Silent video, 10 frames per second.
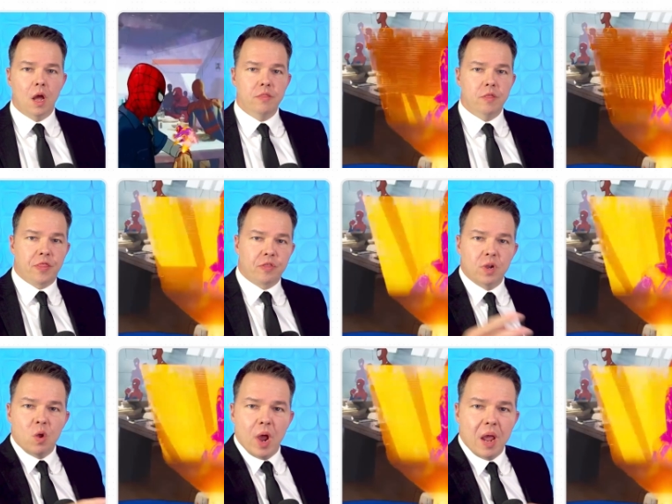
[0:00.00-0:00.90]
The
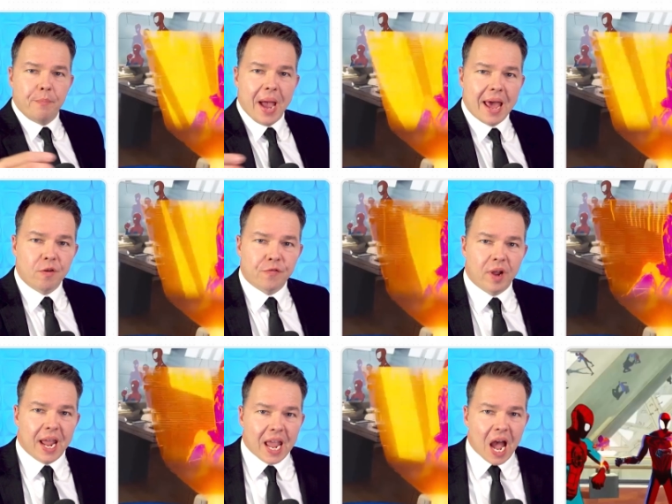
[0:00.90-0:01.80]
three-way battle for
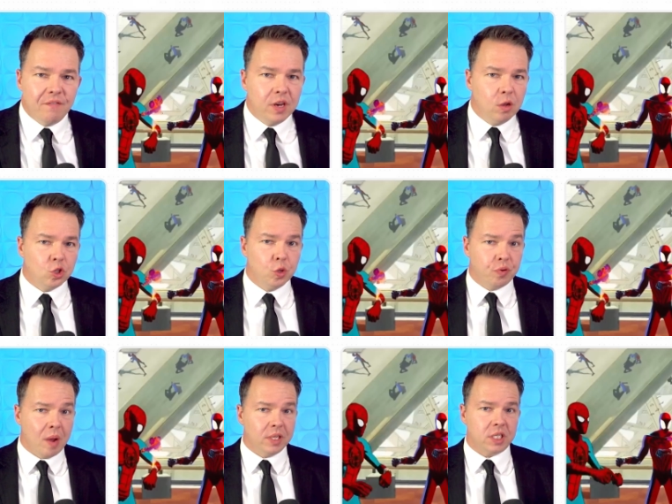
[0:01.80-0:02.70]
AI video
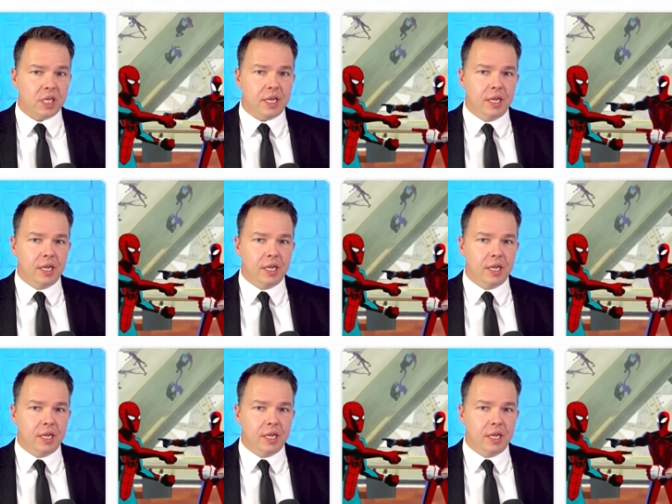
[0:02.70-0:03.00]
supremacy.